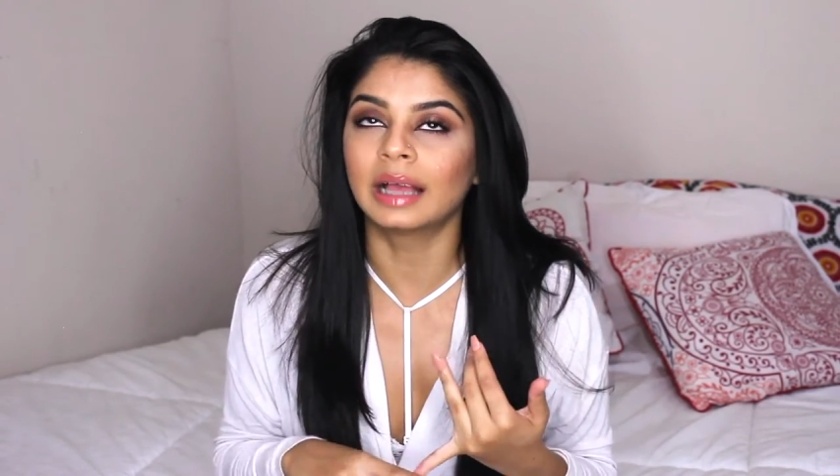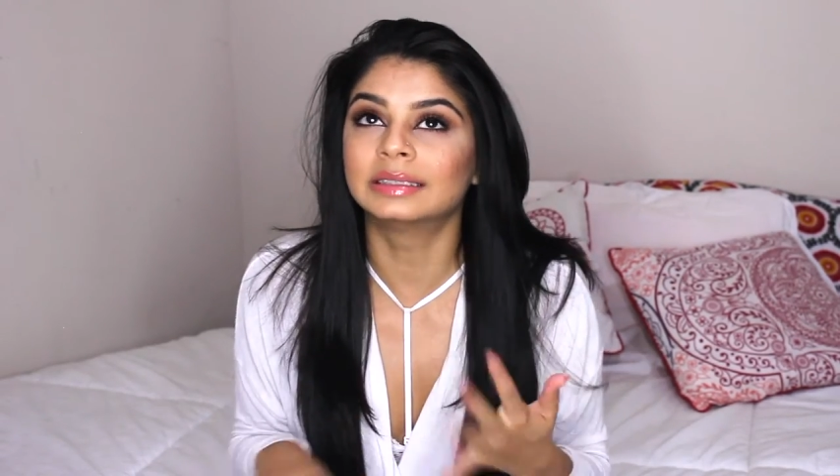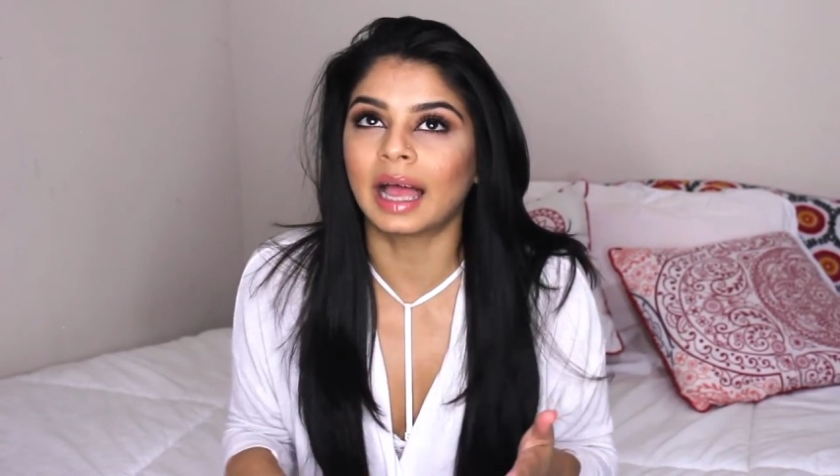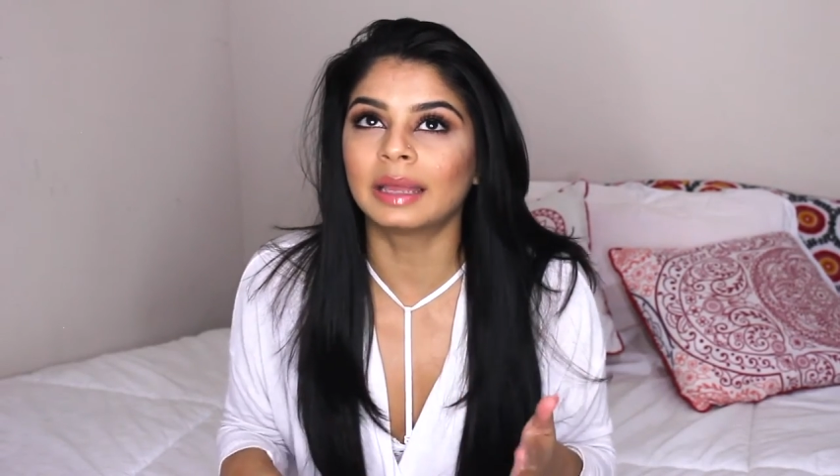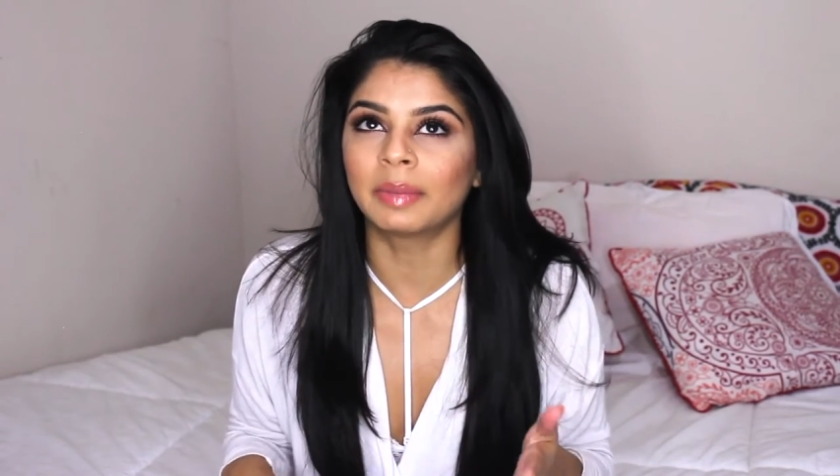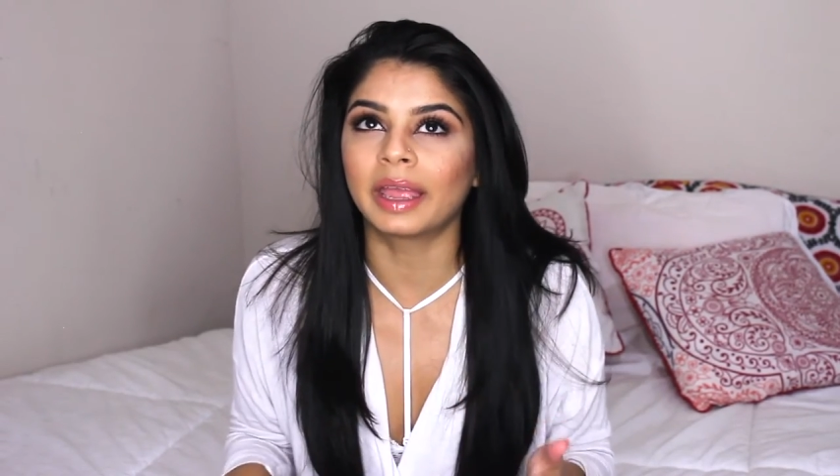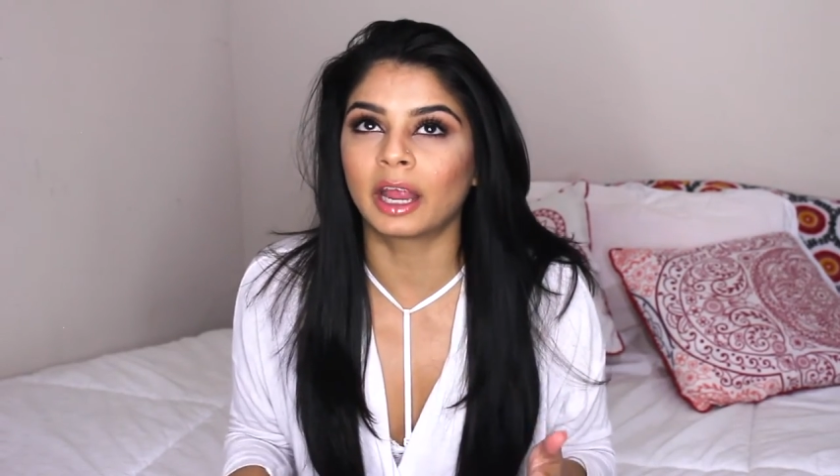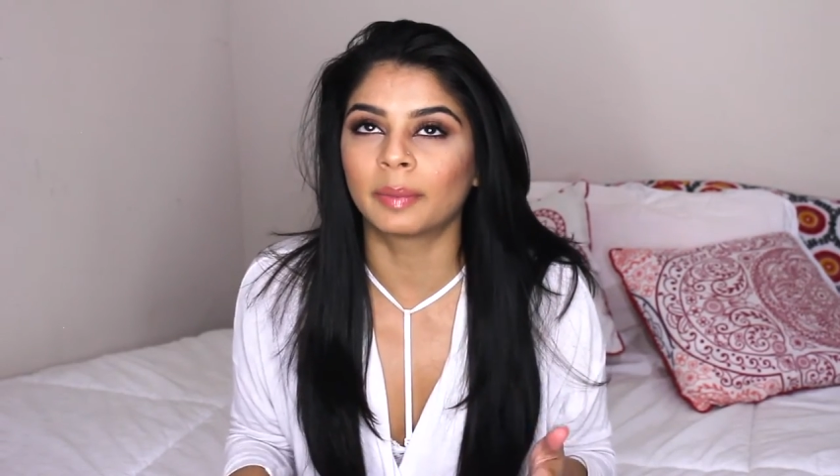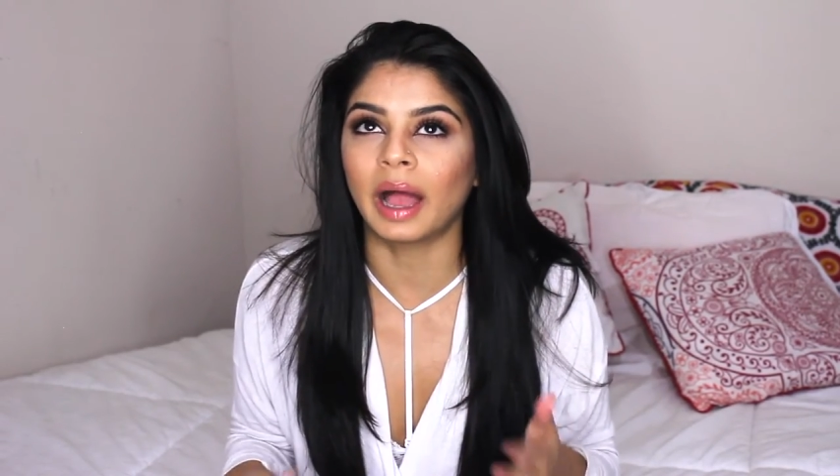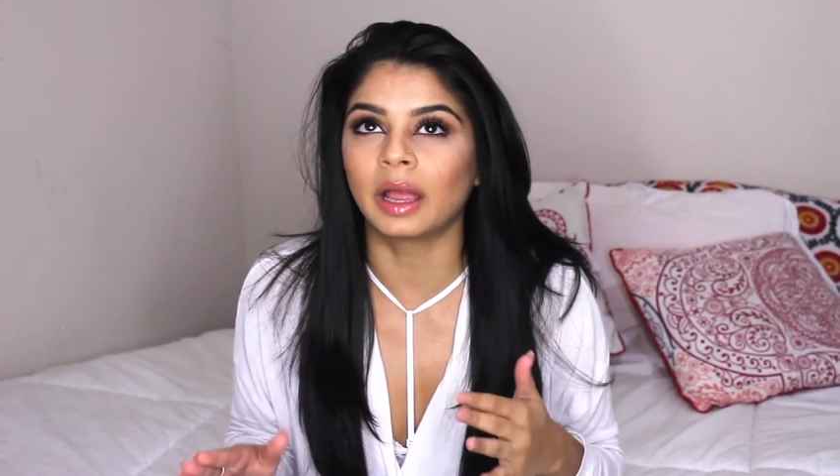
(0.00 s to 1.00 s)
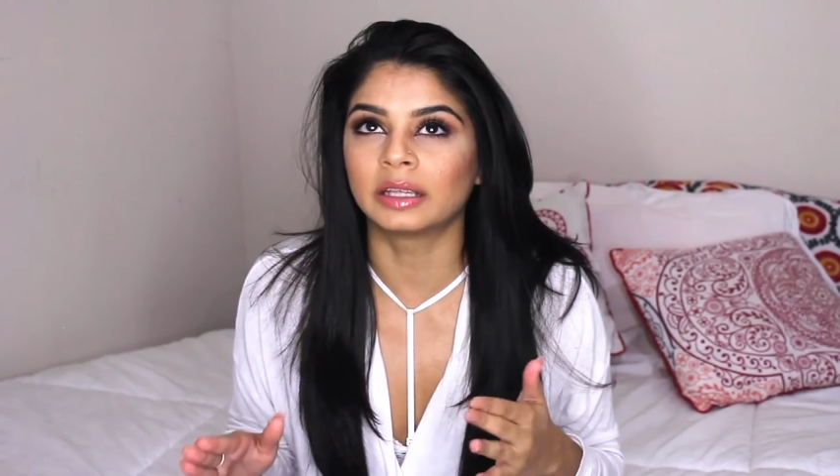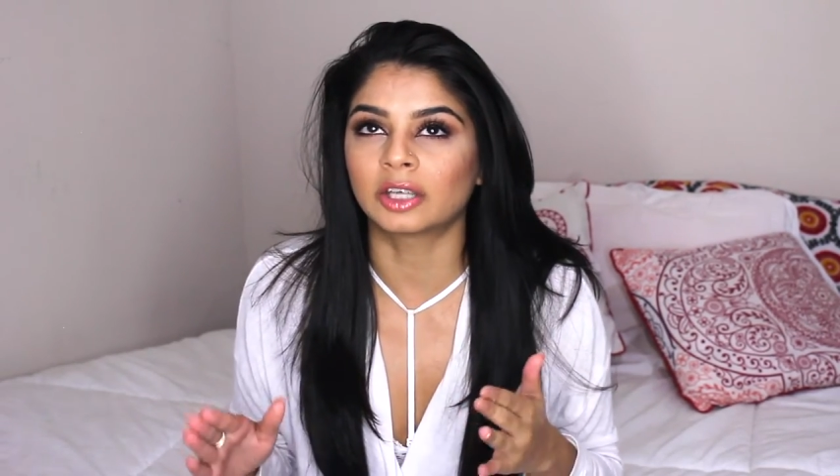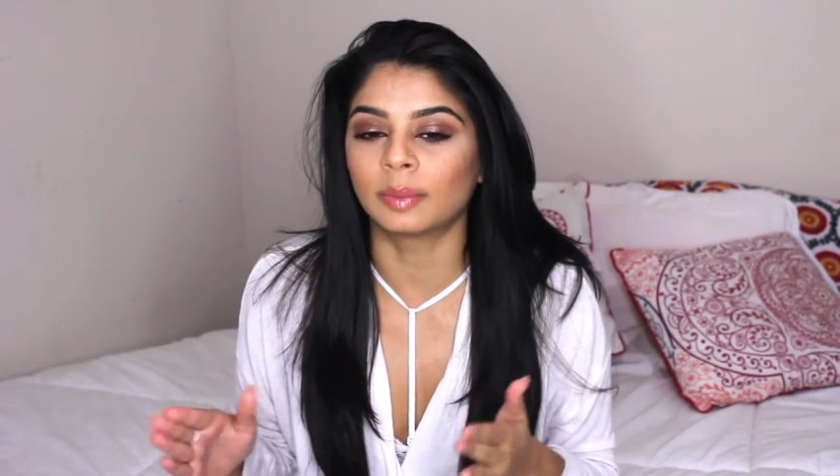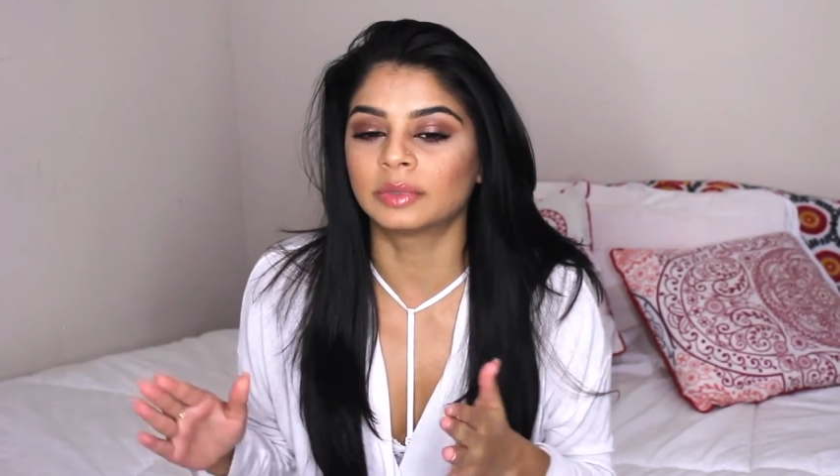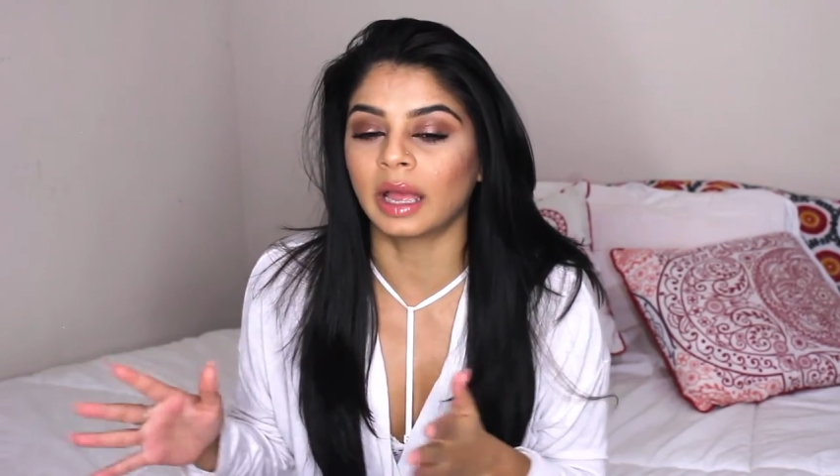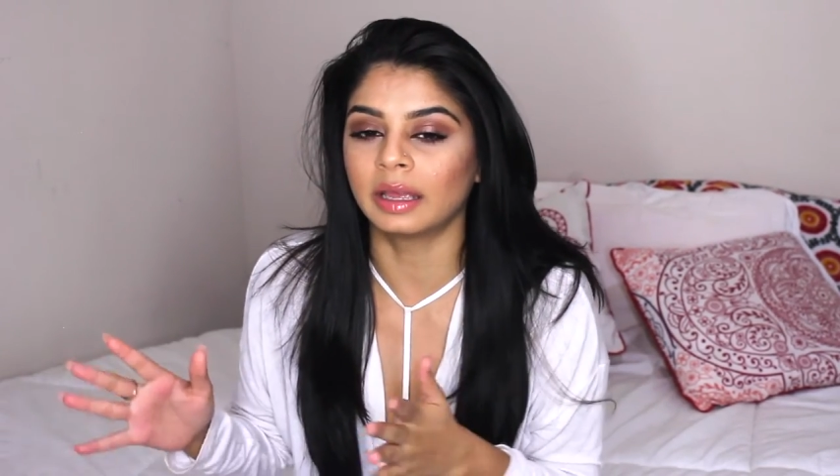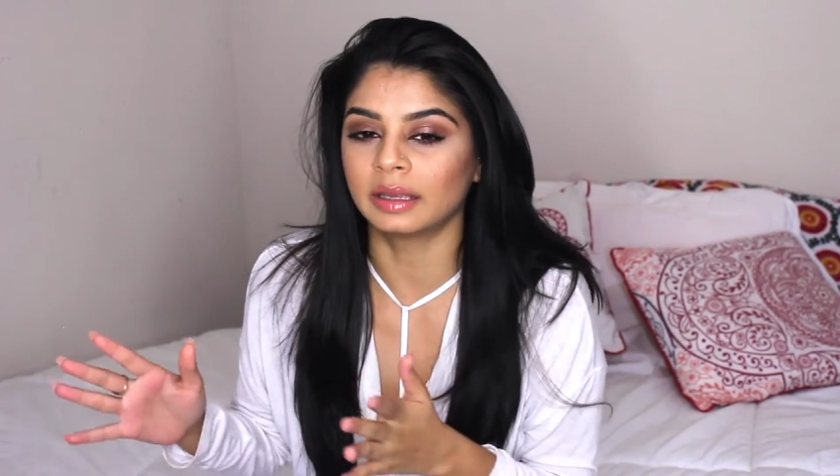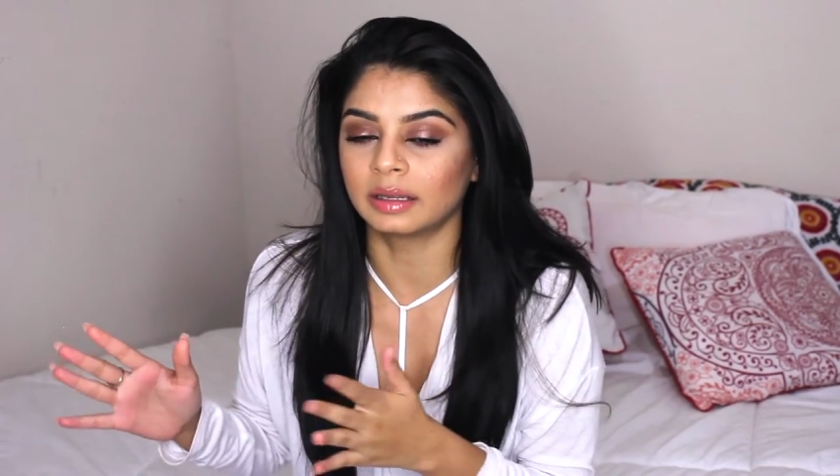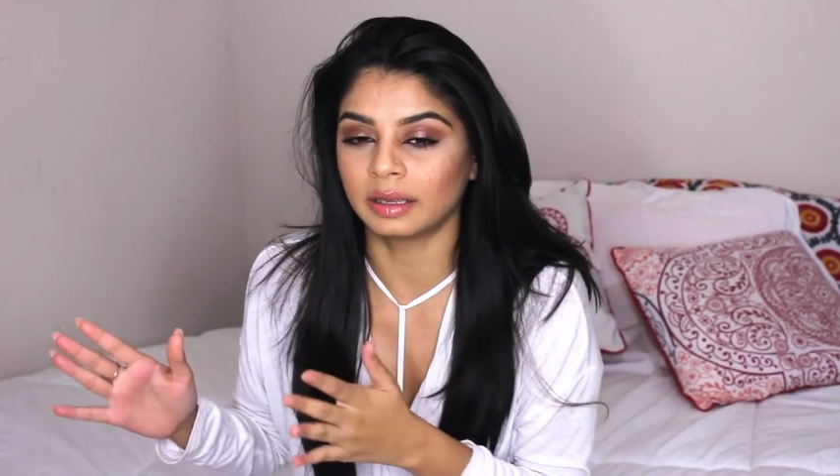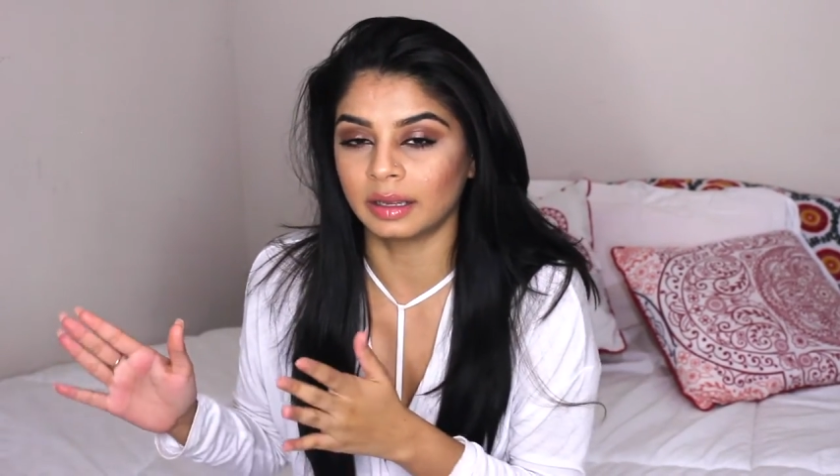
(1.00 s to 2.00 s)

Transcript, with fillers: I dyed my hair but i stopped dyeing